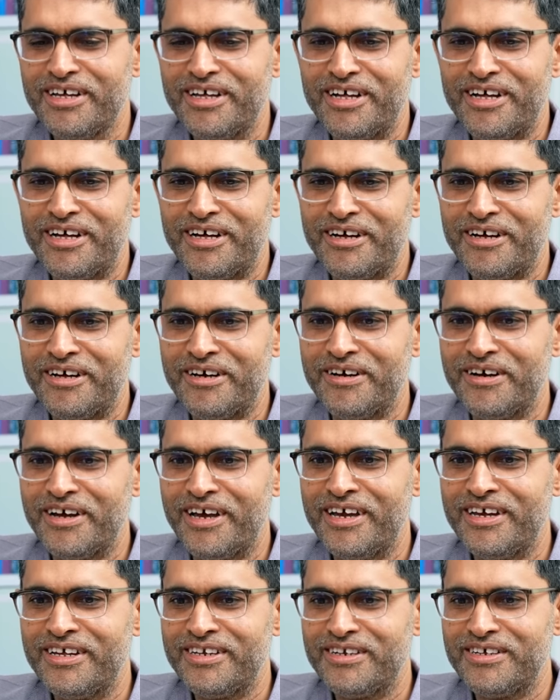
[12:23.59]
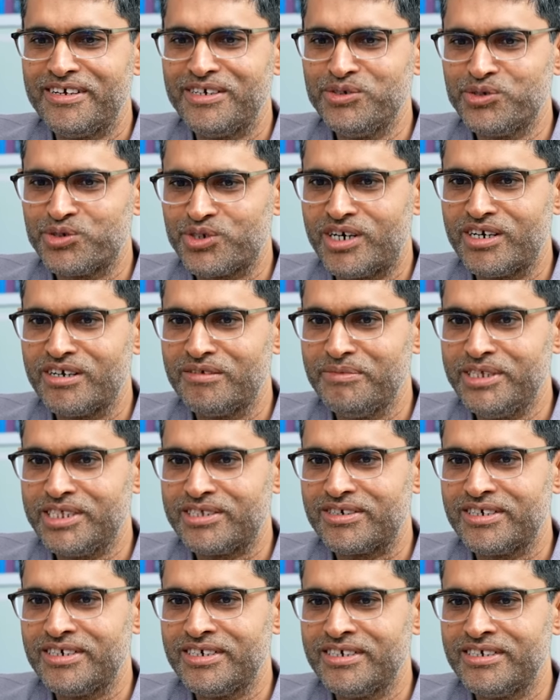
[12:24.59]
and you started
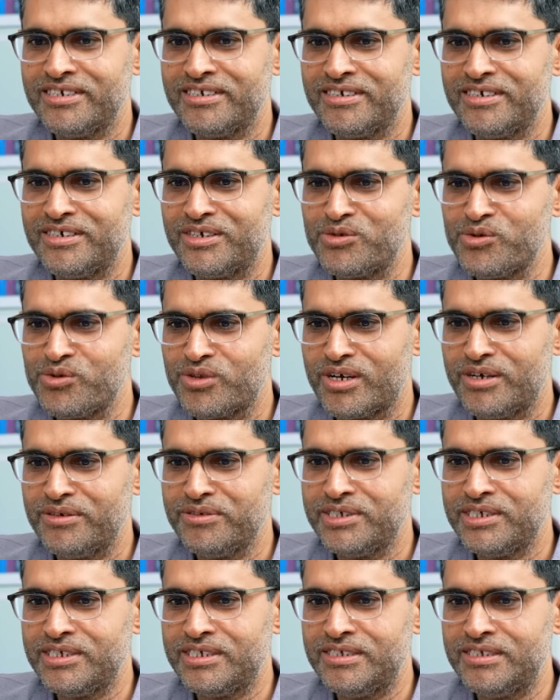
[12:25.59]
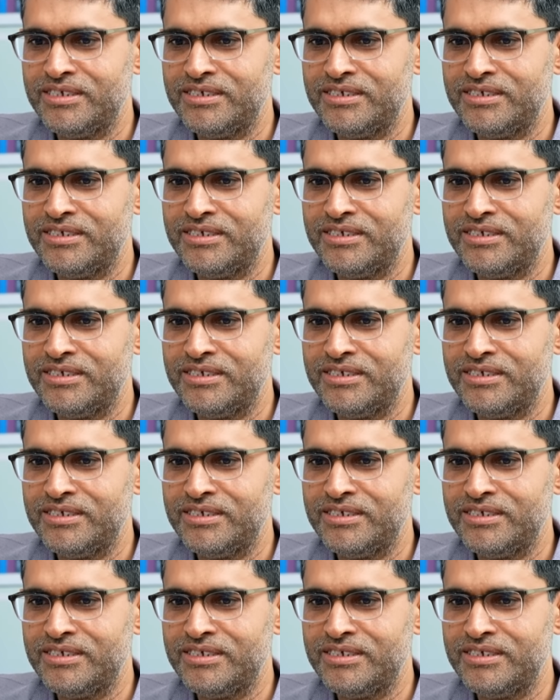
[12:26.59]
Myntra in 2007.